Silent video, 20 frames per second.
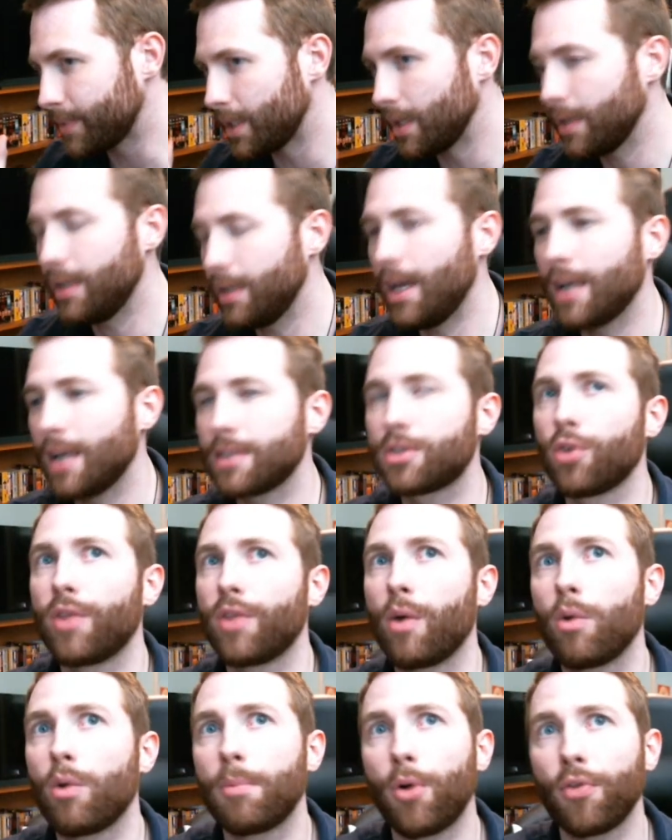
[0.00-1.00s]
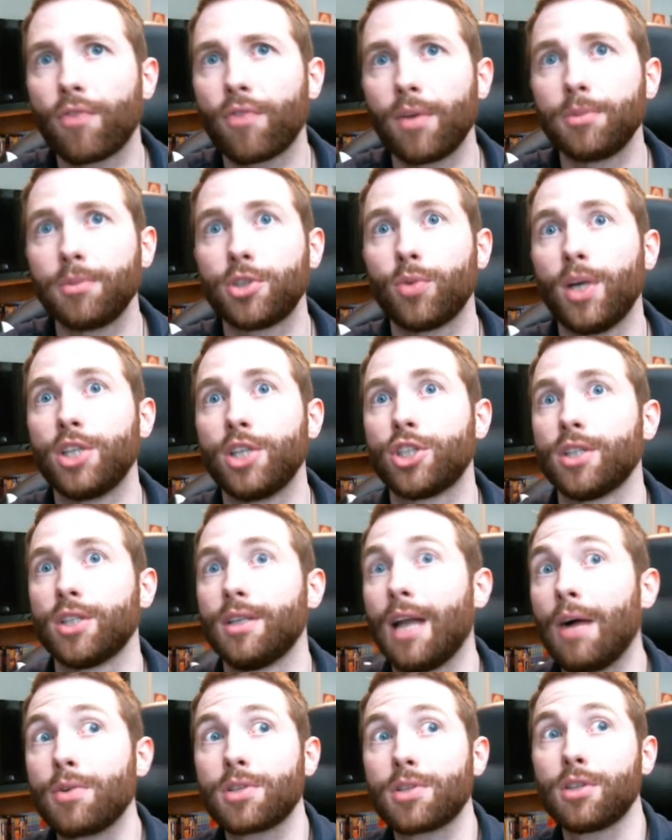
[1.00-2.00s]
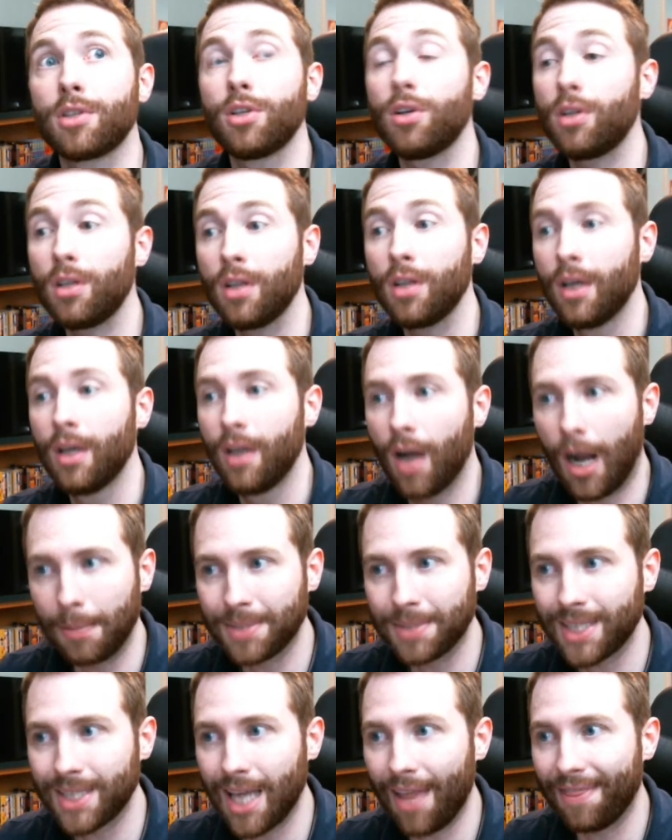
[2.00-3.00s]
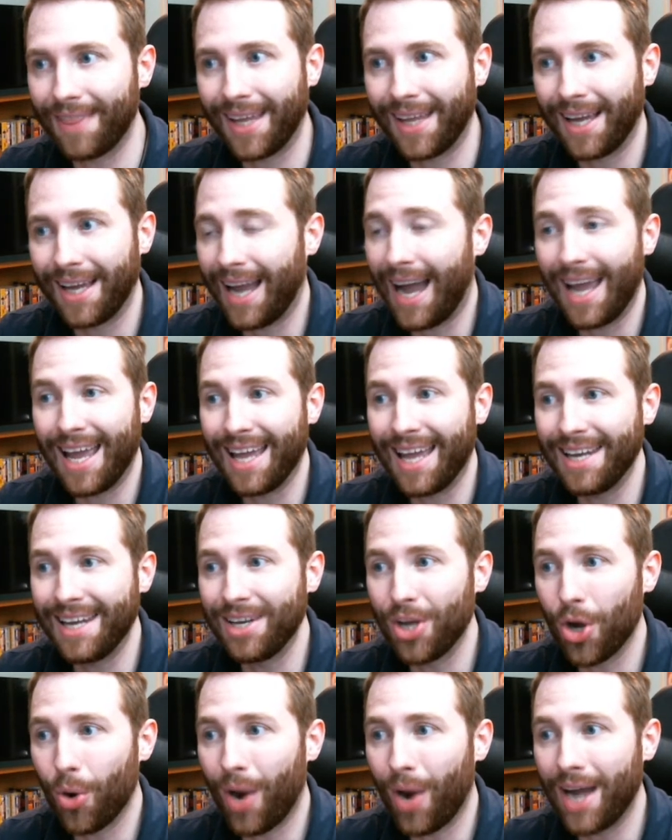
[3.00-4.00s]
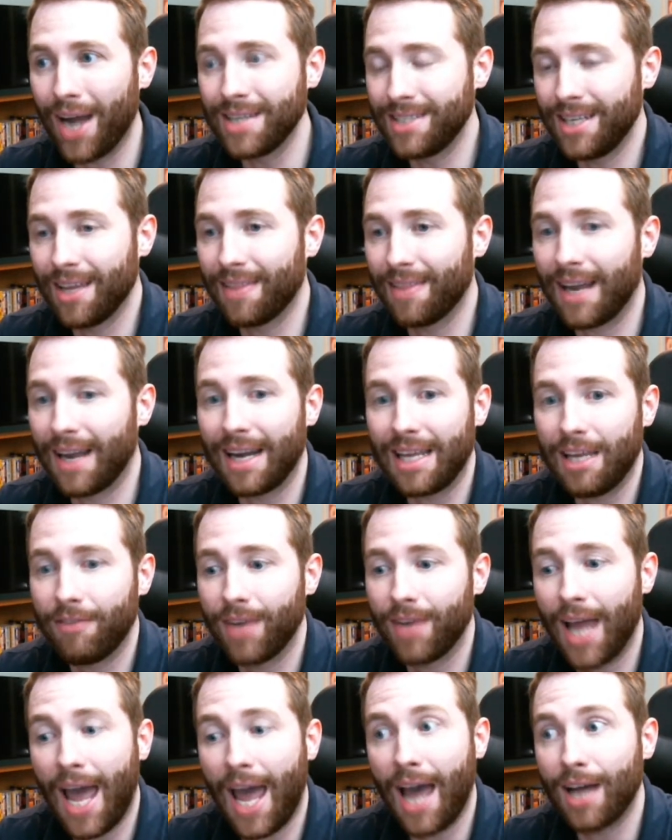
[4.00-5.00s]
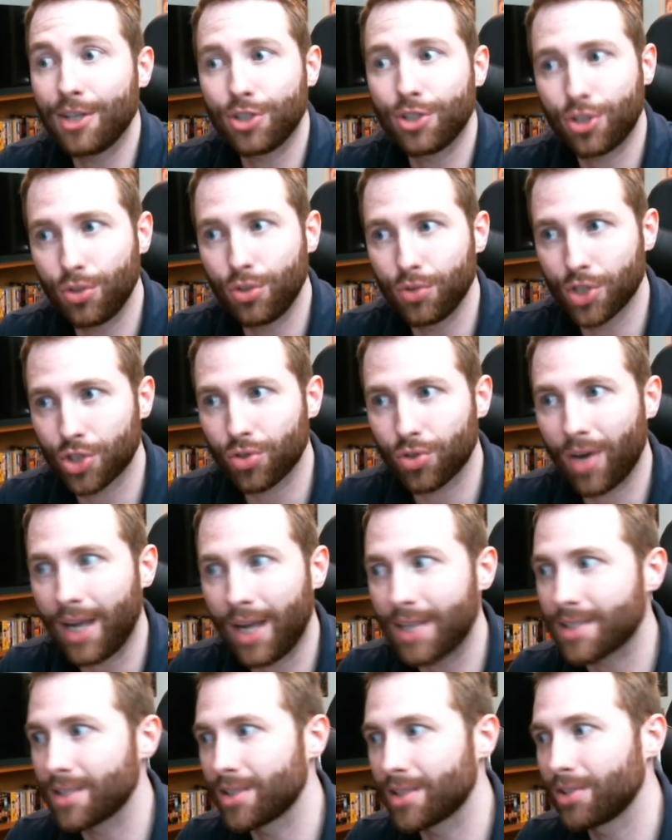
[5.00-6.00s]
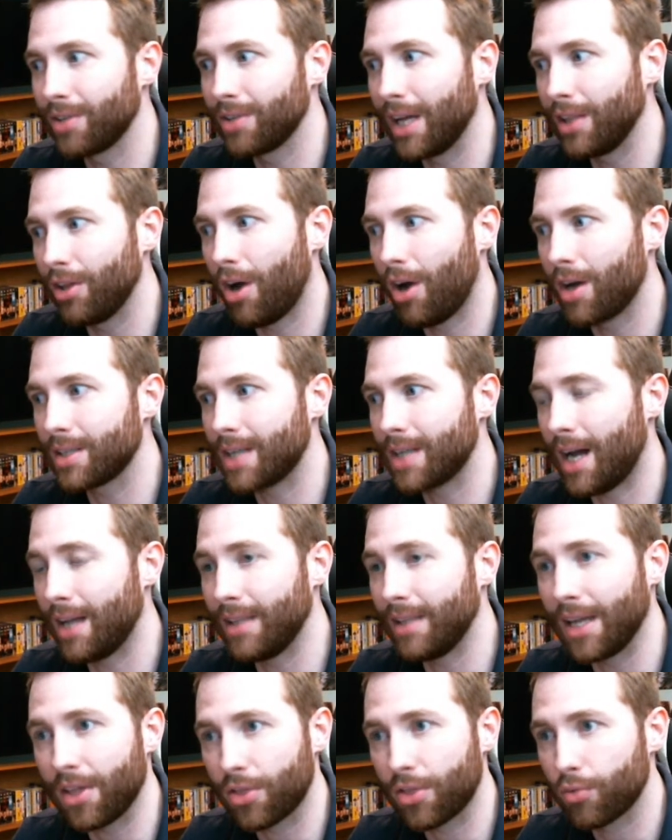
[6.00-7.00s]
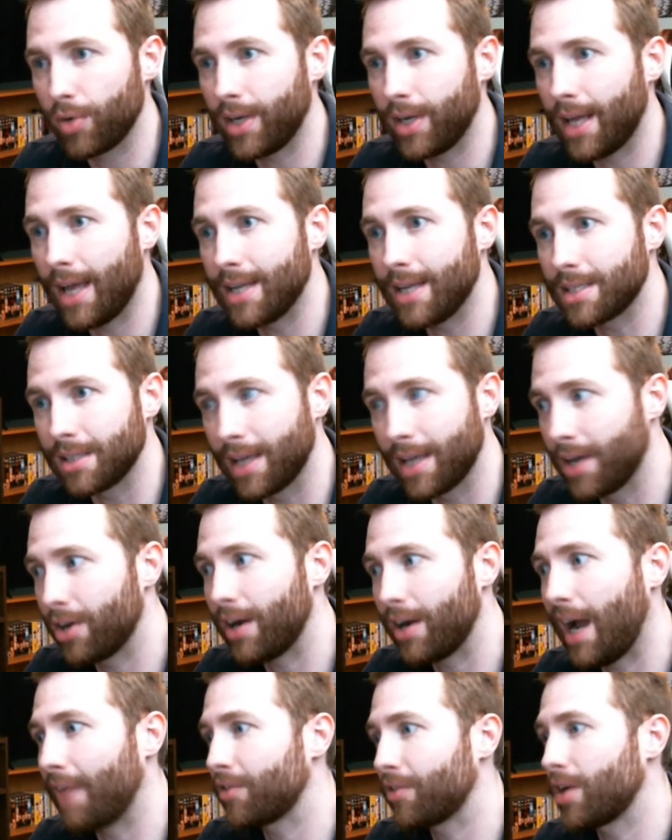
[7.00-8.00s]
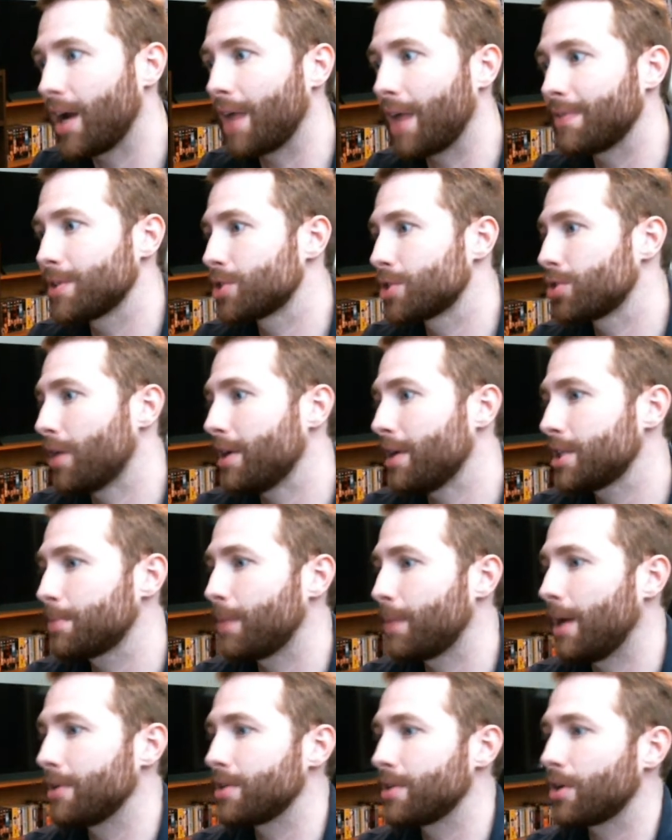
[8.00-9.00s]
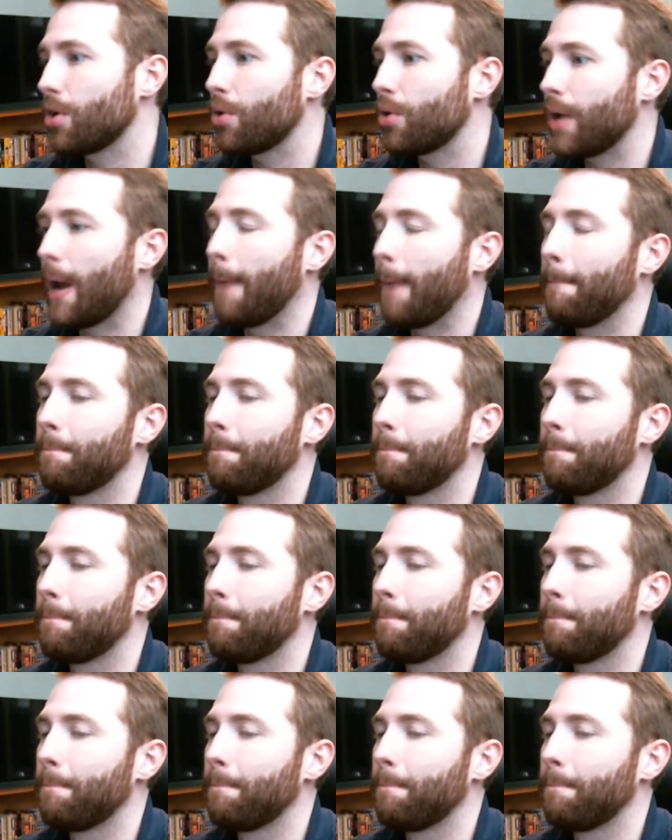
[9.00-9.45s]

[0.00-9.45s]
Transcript: yeah, so they were both from Shueisha, and I was a little upset that I had no idea that I even had 2 strikes until I logged on like 3 days later after I got the strikes. But I was like, okay.